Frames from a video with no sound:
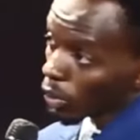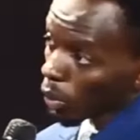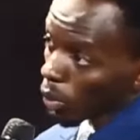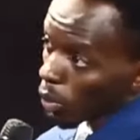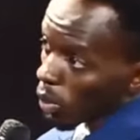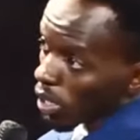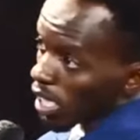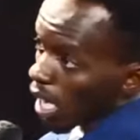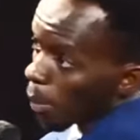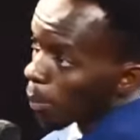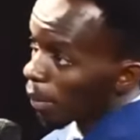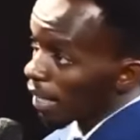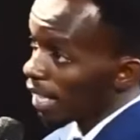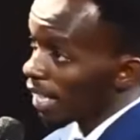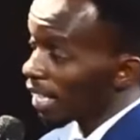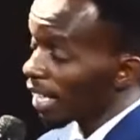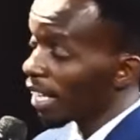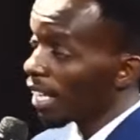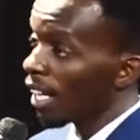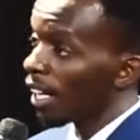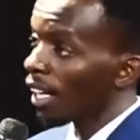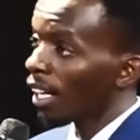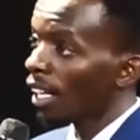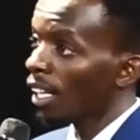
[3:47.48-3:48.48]
is what was happening
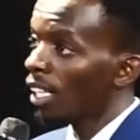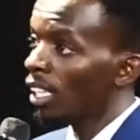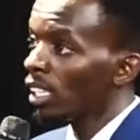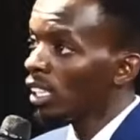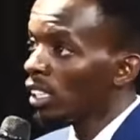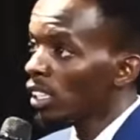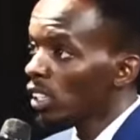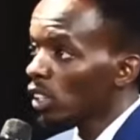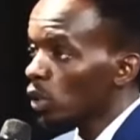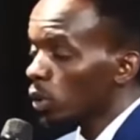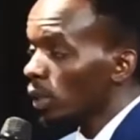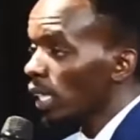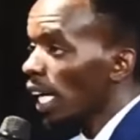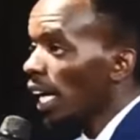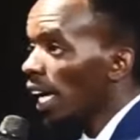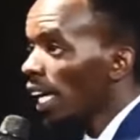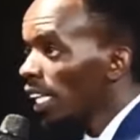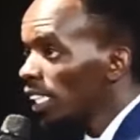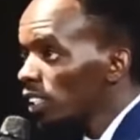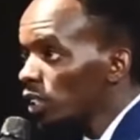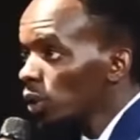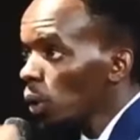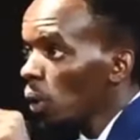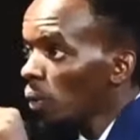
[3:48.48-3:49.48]
here. To the
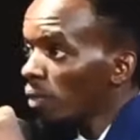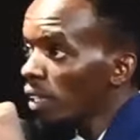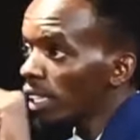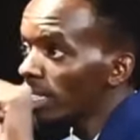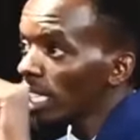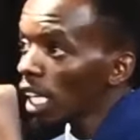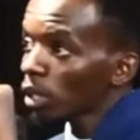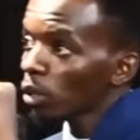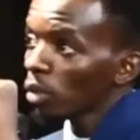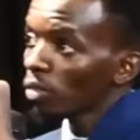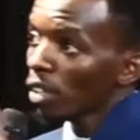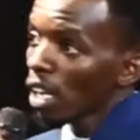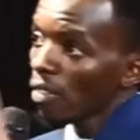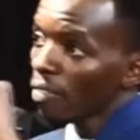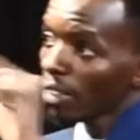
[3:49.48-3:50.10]
angel of the church of